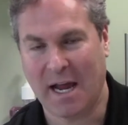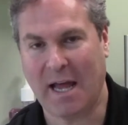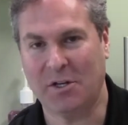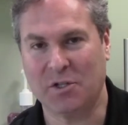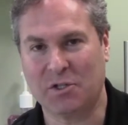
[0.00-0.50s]

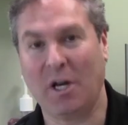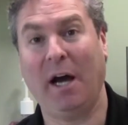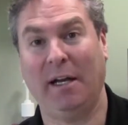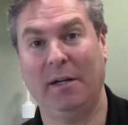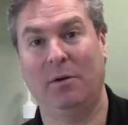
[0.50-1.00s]
and
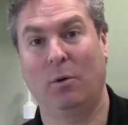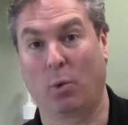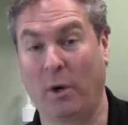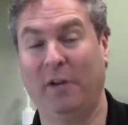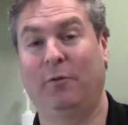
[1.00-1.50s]
decided,
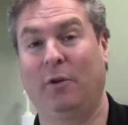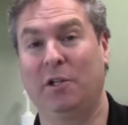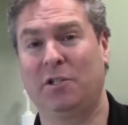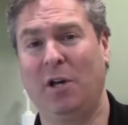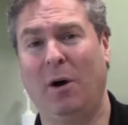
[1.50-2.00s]
rightfully
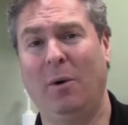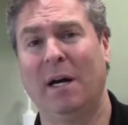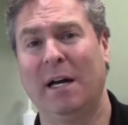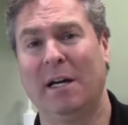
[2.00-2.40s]
so,